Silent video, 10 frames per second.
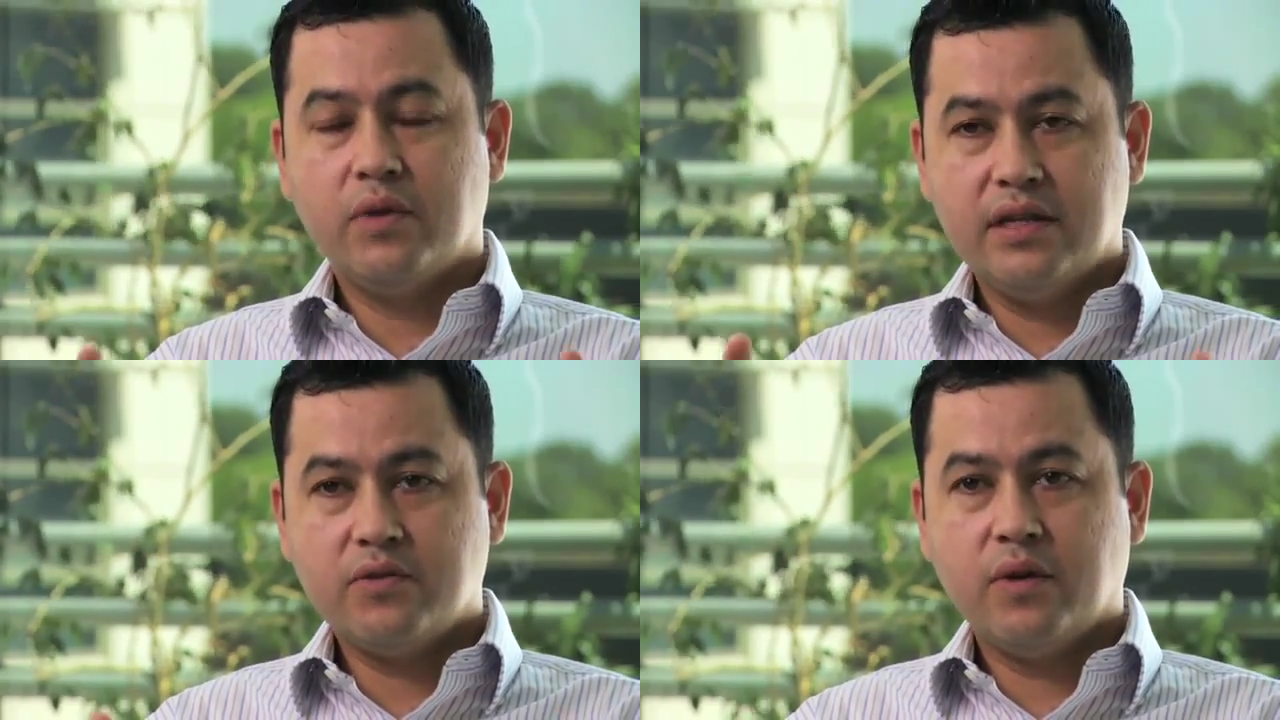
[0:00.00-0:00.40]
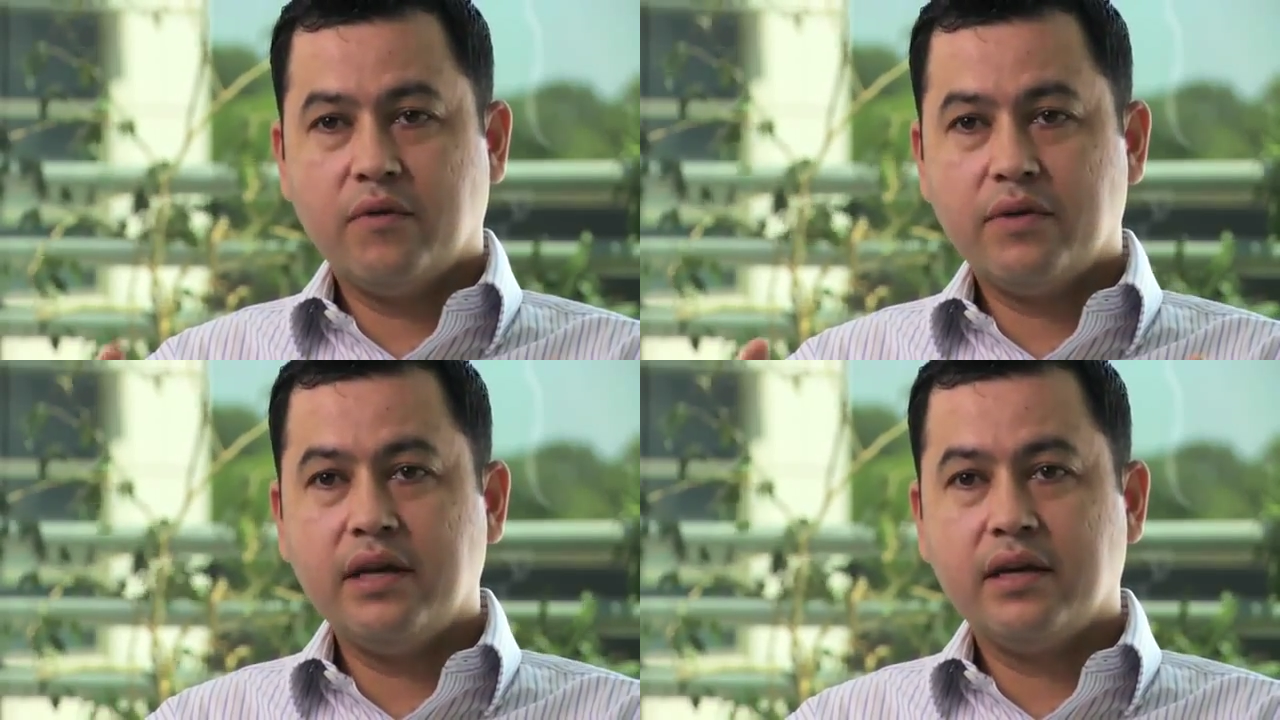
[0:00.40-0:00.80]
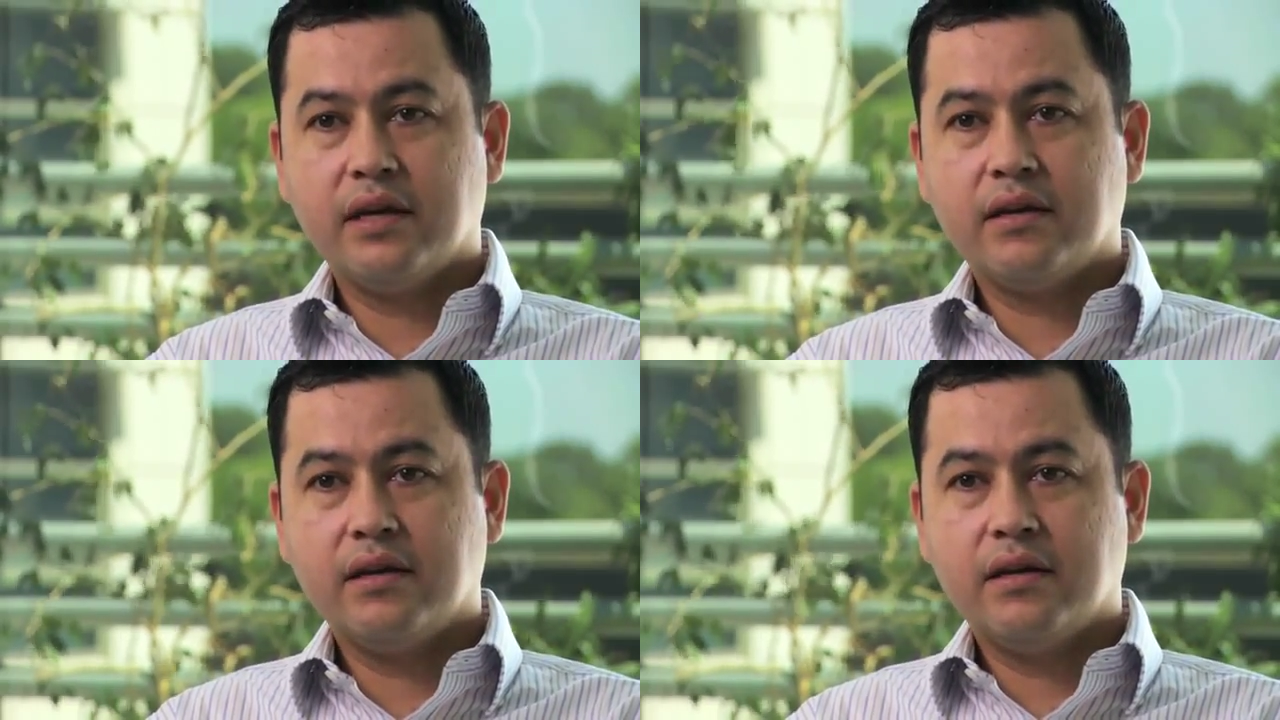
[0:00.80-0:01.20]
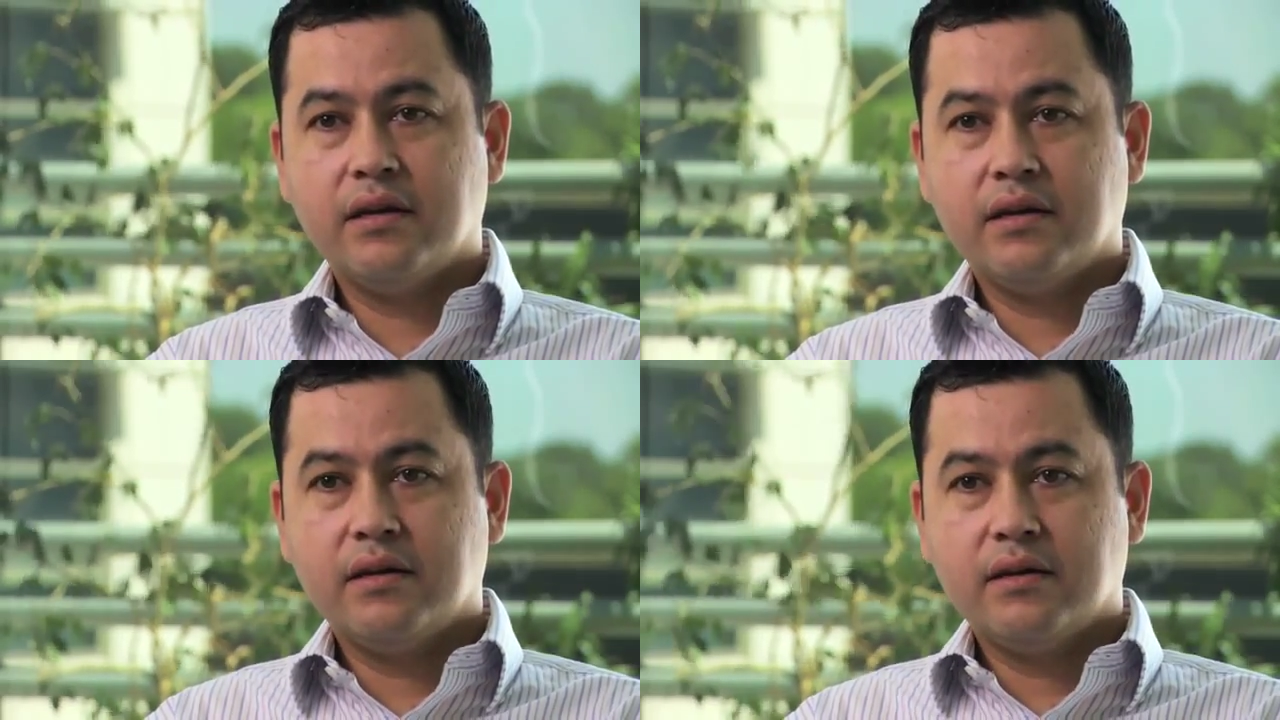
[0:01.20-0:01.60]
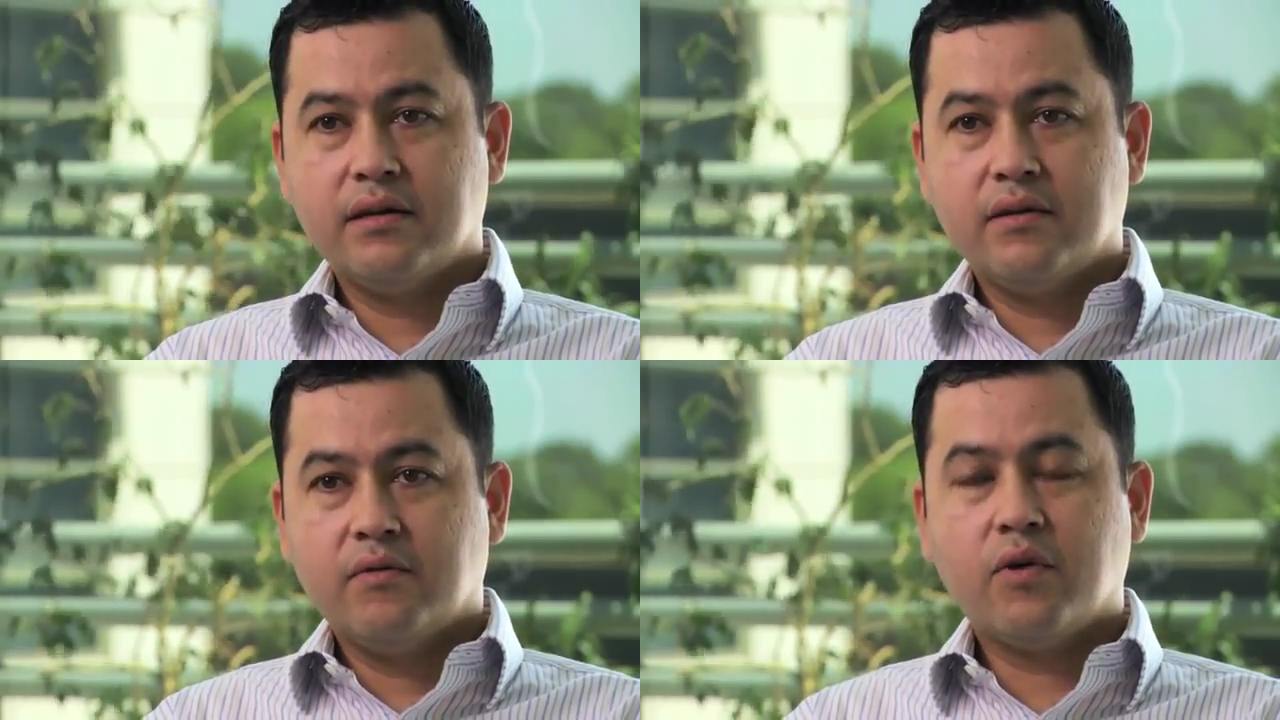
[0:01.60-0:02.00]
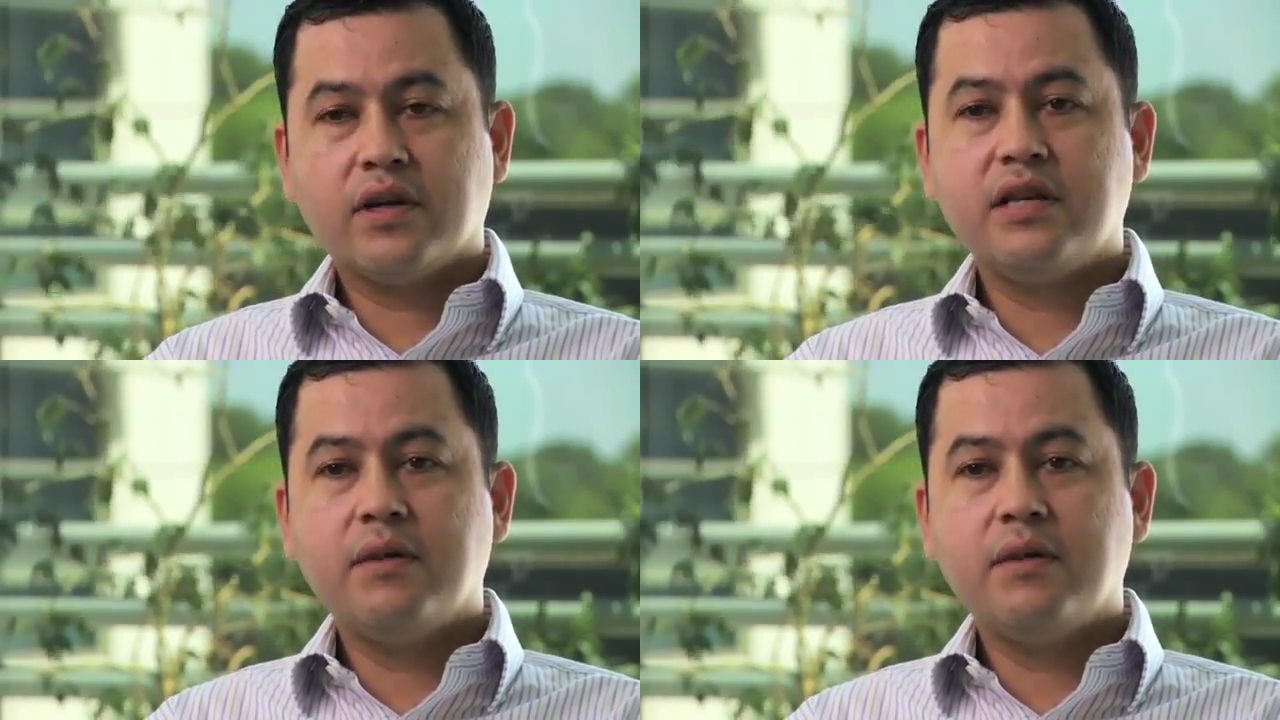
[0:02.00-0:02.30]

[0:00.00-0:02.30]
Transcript: with this way of thinking. For